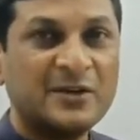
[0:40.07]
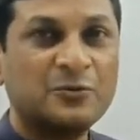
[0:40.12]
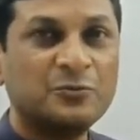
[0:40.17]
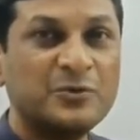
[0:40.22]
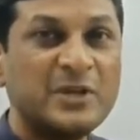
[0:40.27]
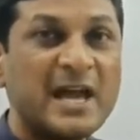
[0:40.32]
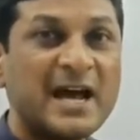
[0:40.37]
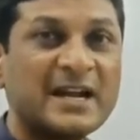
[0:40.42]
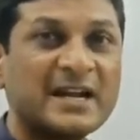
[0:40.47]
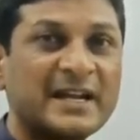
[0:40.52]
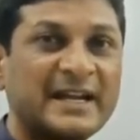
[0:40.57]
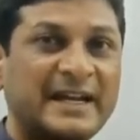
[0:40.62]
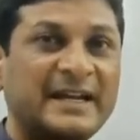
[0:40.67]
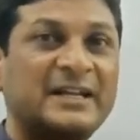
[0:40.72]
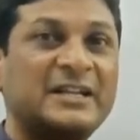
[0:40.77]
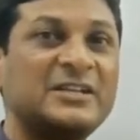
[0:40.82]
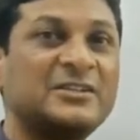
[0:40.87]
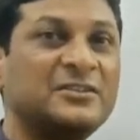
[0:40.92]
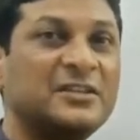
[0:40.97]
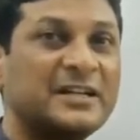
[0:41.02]
we are
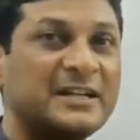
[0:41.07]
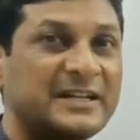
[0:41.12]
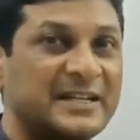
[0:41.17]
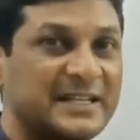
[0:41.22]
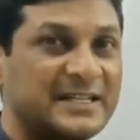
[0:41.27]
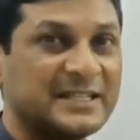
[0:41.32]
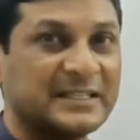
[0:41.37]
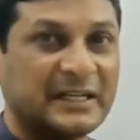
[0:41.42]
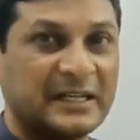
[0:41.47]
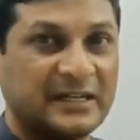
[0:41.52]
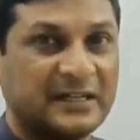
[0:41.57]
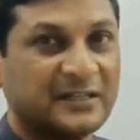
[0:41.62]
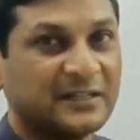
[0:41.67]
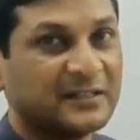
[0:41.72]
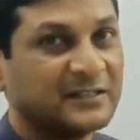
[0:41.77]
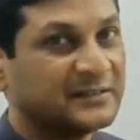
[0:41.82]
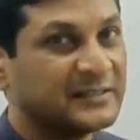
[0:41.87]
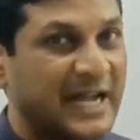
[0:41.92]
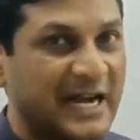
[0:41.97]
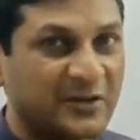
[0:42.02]
getting the result
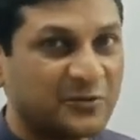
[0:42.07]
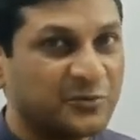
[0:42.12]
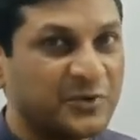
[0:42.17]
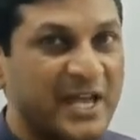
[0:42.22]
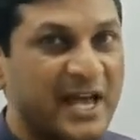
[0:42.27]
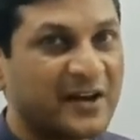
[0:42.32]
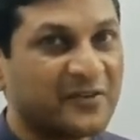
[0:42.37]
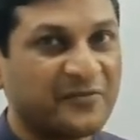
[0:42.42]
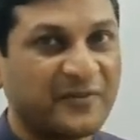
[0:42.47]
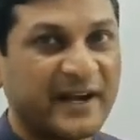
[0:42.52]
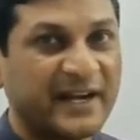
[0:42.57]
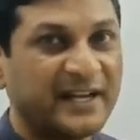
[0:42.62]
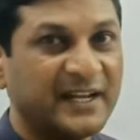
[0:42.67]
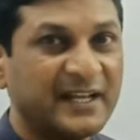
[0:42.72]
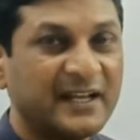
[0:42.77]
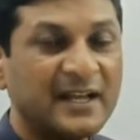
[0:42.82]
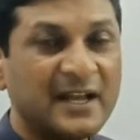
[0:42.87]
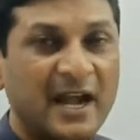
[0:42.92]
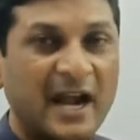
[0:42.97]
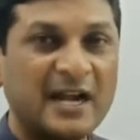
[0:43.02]
that we are
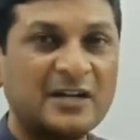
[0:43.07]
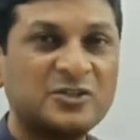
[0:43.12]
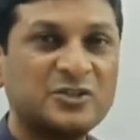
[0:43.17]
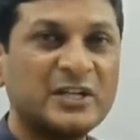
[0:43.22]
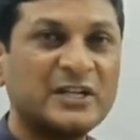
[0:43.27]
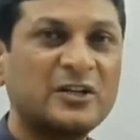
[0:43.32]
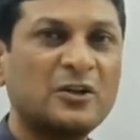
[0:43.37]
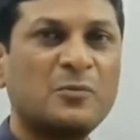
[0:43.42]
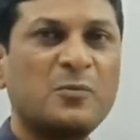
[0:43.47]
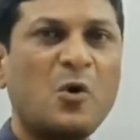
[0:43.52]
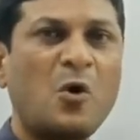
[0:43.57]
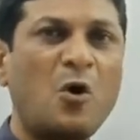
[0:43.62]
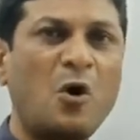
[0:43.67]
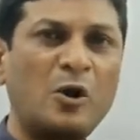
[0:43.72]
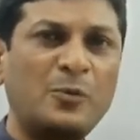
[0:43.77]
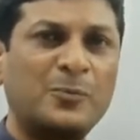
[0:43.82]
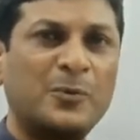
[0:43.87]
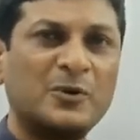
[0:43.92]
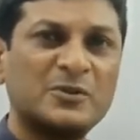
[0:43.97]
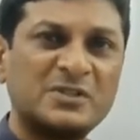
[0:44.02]
finding, and set of
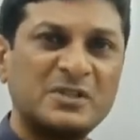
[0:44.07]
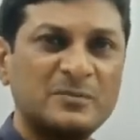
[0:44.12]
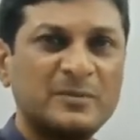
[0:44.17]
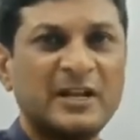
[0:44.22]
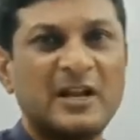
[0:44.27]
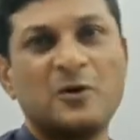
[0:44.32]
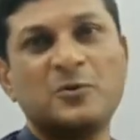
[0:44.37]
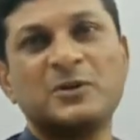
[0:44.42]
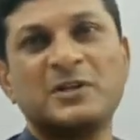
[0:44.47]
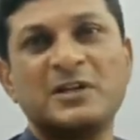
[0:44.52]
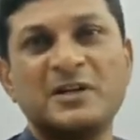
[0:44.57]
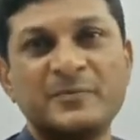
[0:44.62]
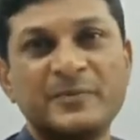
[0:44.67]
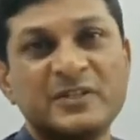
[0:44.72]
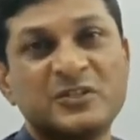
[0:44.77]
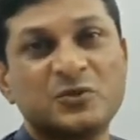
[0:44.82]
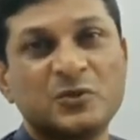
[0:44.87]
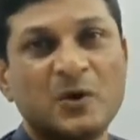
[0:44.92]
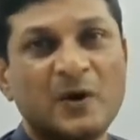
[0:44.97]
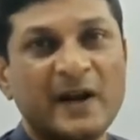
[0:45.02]
all possible outcome
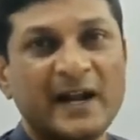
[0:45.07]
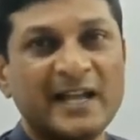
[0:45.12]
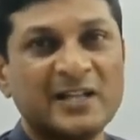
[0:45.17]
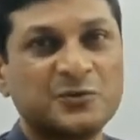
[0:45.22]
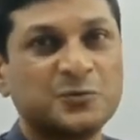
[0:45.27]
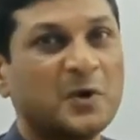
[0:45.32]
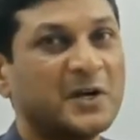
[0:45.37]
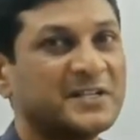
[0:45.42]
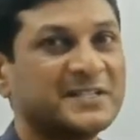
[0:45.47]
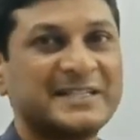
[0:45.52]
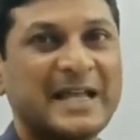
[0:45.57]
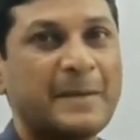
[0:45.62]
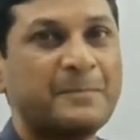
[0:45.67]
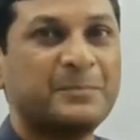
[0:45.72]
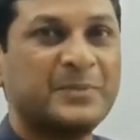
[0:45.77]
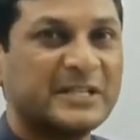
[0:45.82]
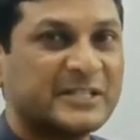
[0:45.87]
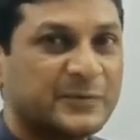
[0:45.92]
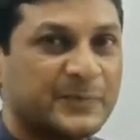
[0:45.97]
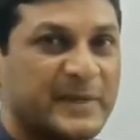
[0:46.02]
is called as what?
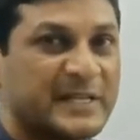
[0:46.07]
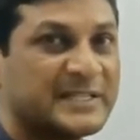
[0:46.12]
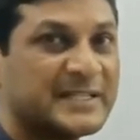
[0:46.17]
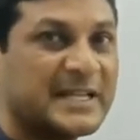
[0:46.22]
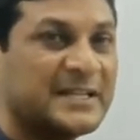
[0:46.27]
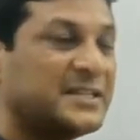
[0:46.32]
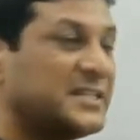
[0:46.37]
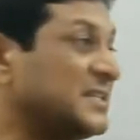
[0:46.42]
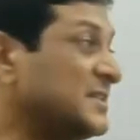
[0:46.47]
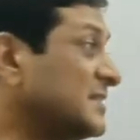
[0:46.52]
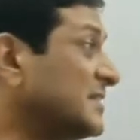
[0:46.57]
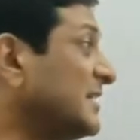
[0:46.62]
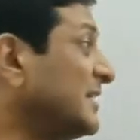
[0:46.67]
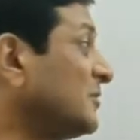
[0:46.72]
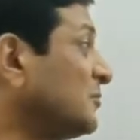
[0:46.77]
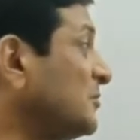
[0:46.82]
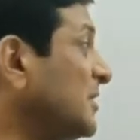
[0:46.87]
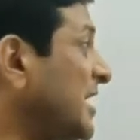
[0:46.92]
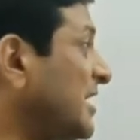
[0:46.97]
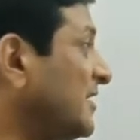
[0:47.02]
Sample space, and this
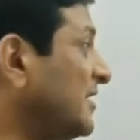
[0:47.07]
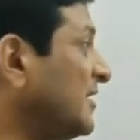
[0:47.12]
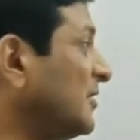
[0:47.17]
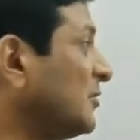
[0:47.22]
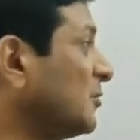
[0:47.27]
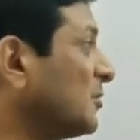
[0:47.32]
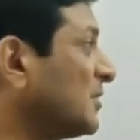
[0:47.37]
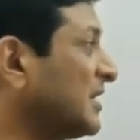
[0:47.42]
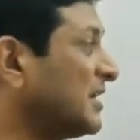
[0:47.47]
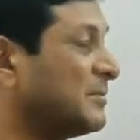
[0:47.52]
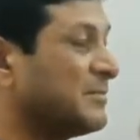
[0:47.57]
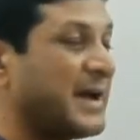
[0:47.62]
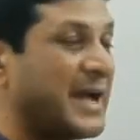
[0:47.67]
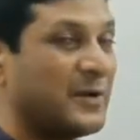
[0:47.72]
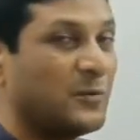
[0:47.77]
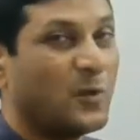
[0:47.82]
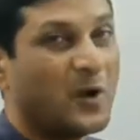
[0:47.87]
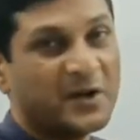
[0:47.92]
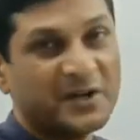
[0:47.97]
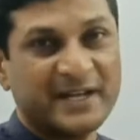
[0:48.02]
set we are denoting by
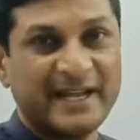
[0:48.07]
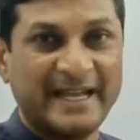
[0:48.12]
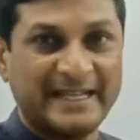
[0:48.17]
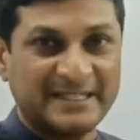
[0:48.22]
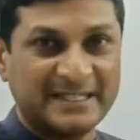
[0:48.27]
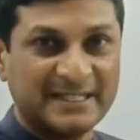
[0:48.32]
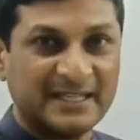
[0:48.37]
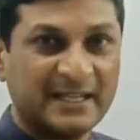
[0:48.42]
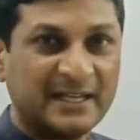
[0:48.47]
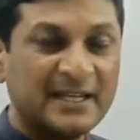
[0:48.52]
what? S.